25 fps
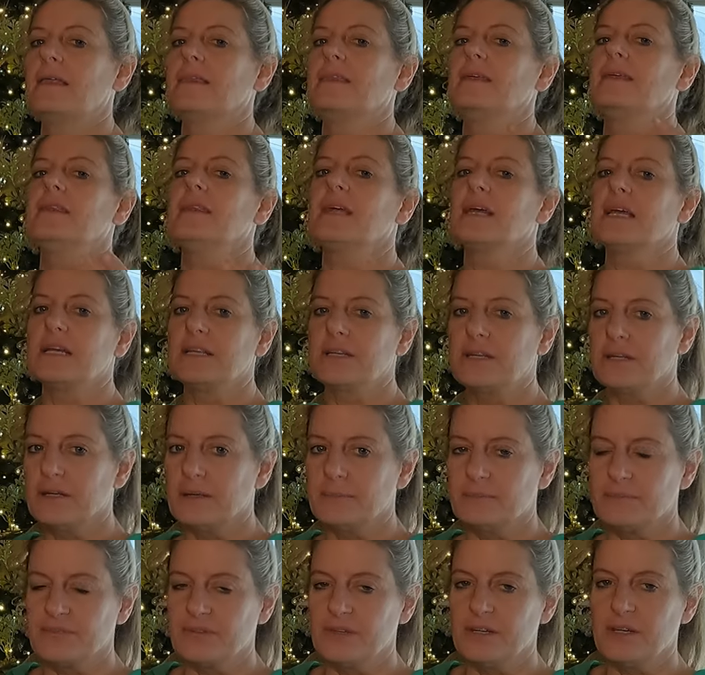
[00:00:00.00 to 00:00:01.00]
Then they ended
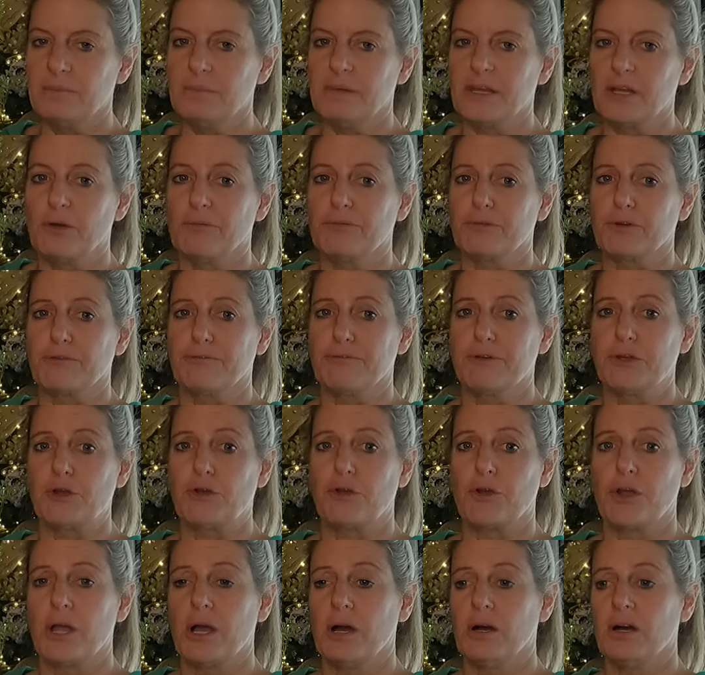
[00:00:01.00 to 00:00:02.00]
up sending me over to
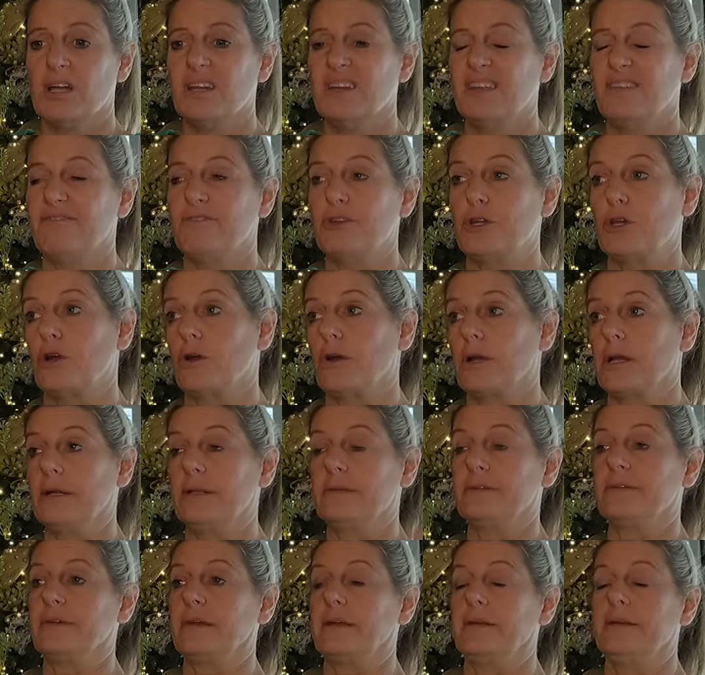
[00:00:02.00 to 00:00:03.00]
Furion, and
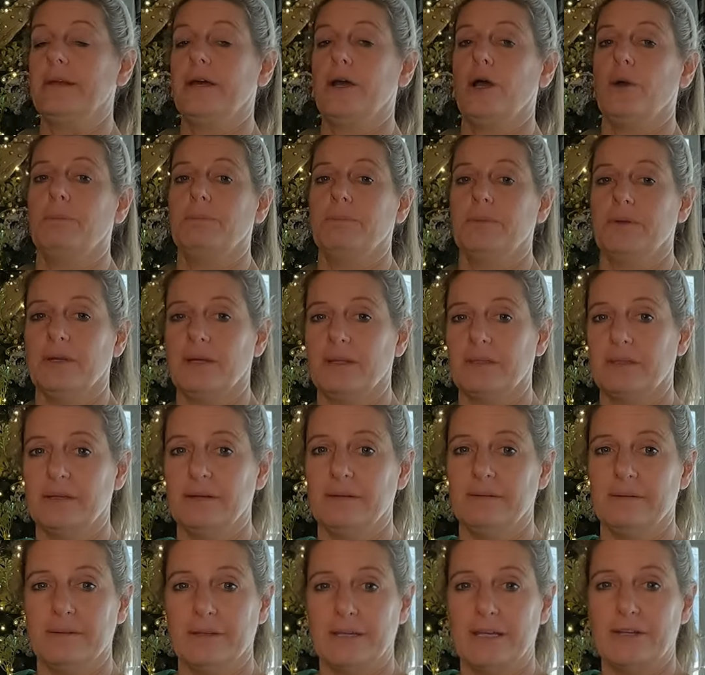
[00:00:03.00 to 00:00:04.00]
Furion's like, nope,
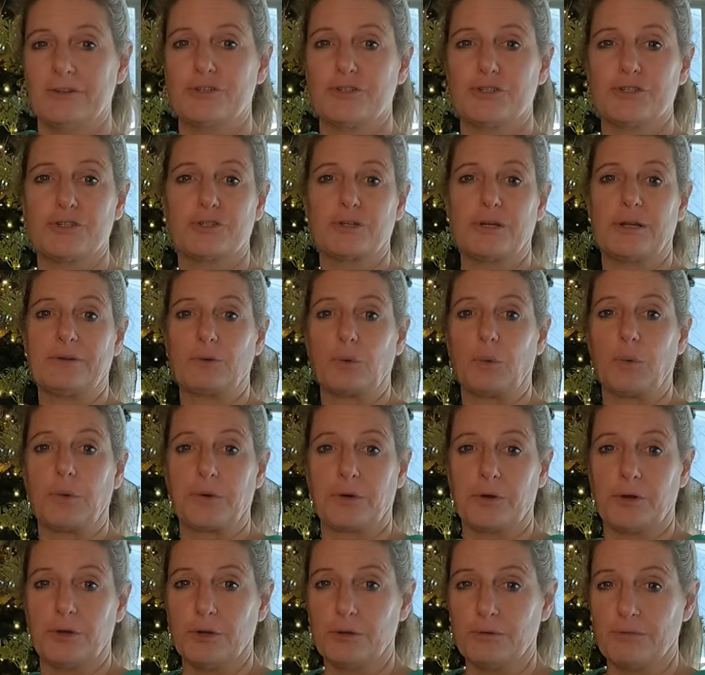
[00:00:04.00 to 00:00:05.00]
nothing. Guess you're just gonna have to
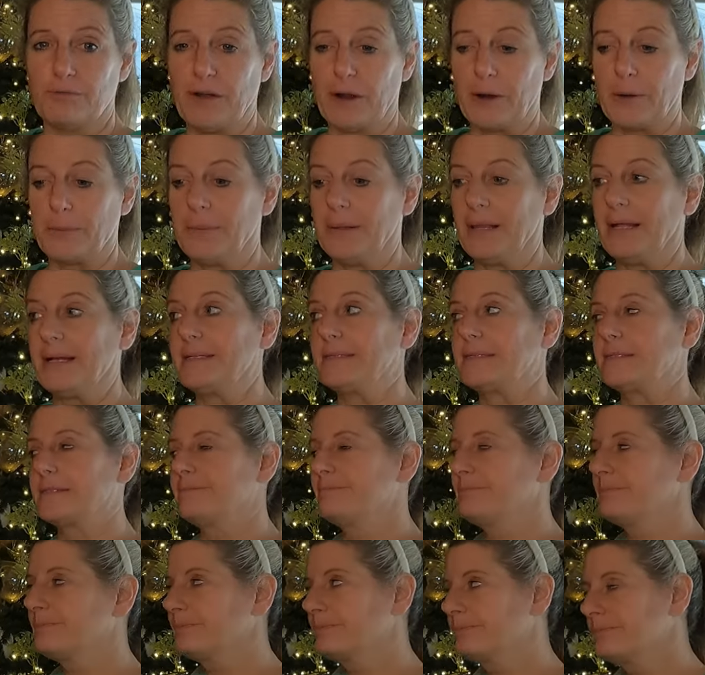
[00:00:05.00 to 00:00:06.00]
order a new fireplace.